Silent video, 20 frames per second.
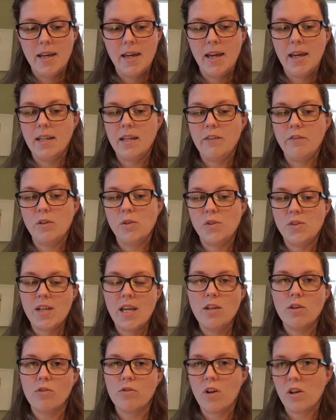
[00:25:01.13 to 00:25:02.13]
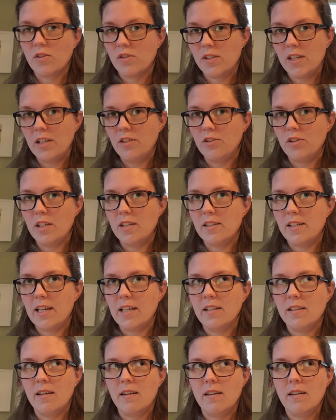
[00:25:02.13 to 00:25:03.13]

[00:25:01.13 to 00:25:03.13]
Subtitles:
if you say a cross stitch, it's like